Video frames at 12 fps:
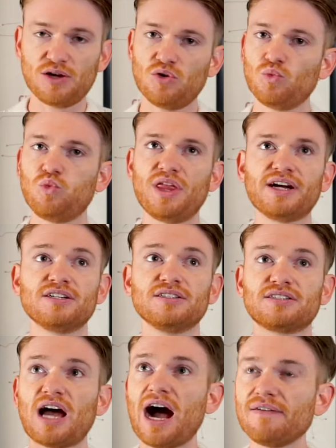
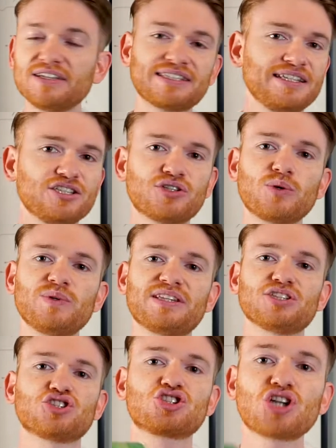There's obviously the intrigue with
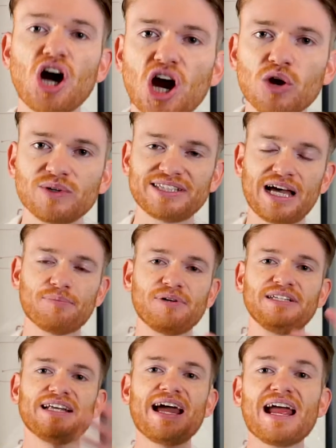the Scar, what's
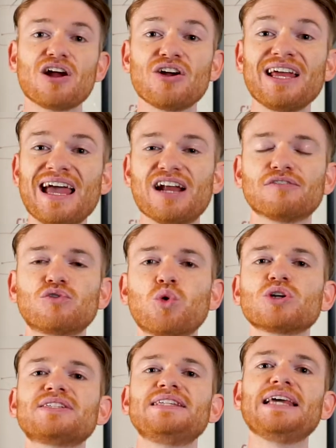happening to Harry, and of
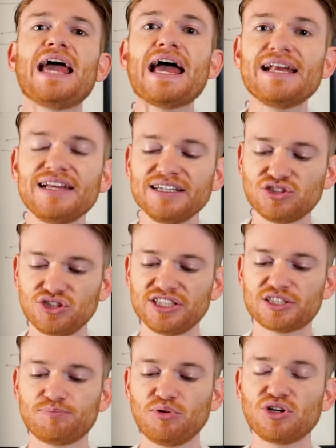course the ending to
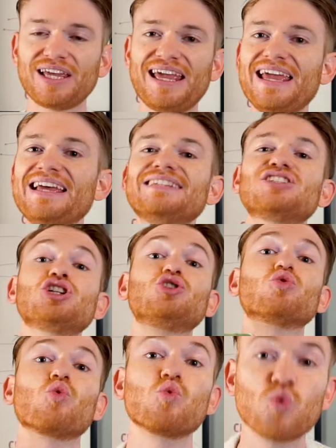this book is
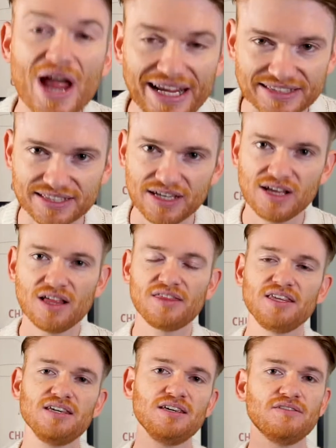great.
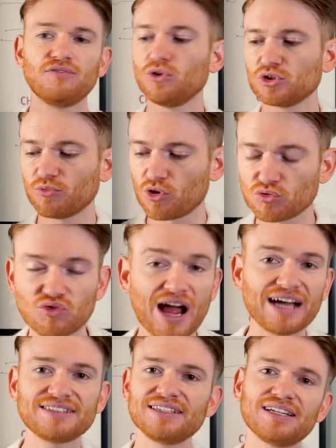The Voldemort
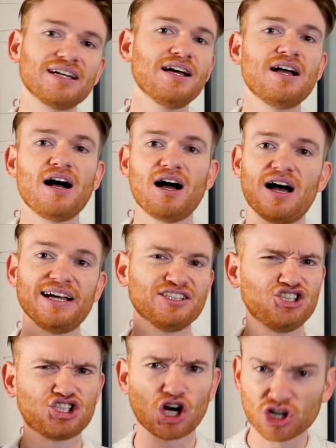Rising,
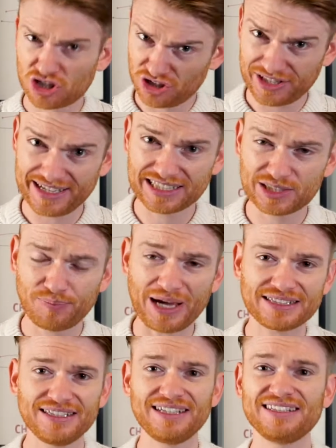it's darker than
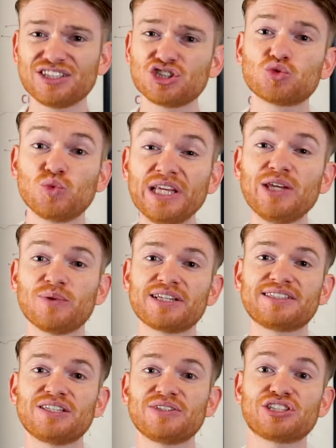expected, and this is really where
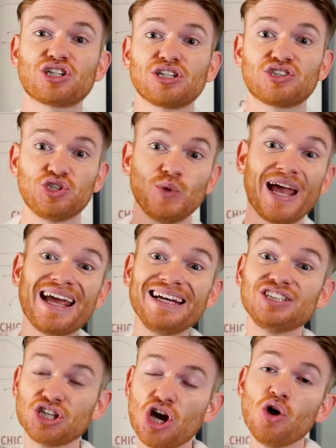the series starts to
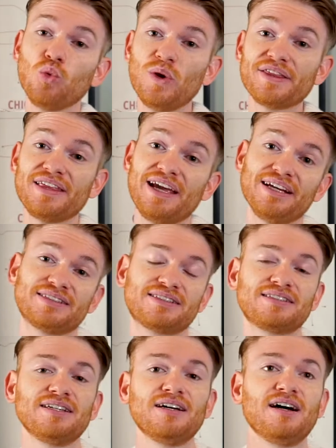age with
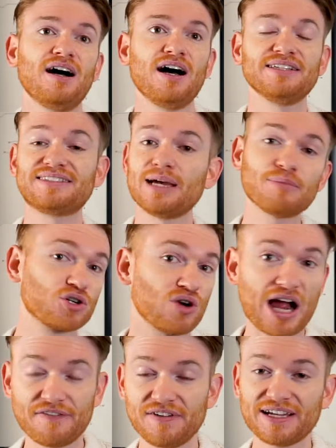its
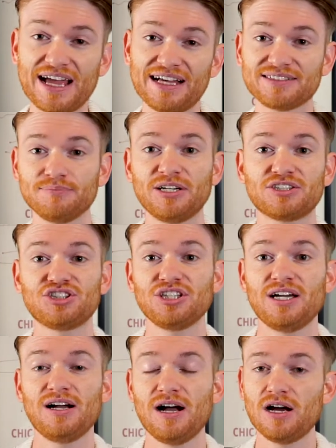demographic as much
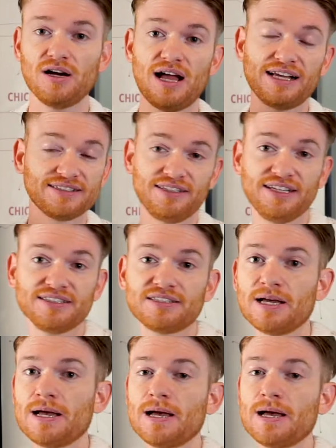as it is.